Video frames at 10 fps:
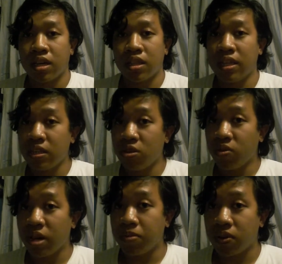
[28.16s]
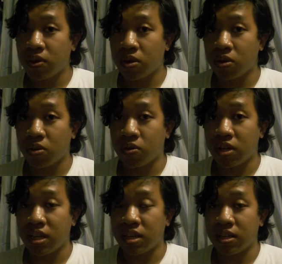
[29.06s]
This new episode
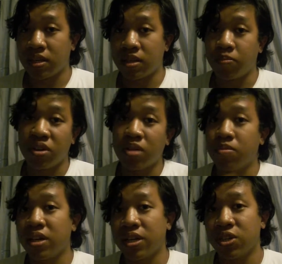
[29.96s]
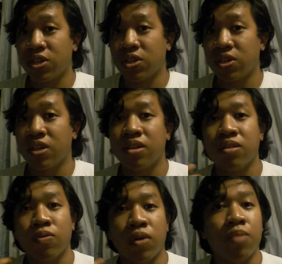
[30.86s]
is pretty much
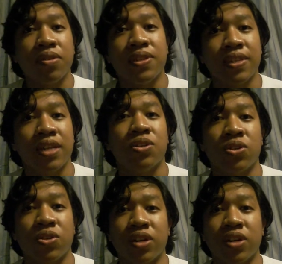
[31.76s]
Robin-centered.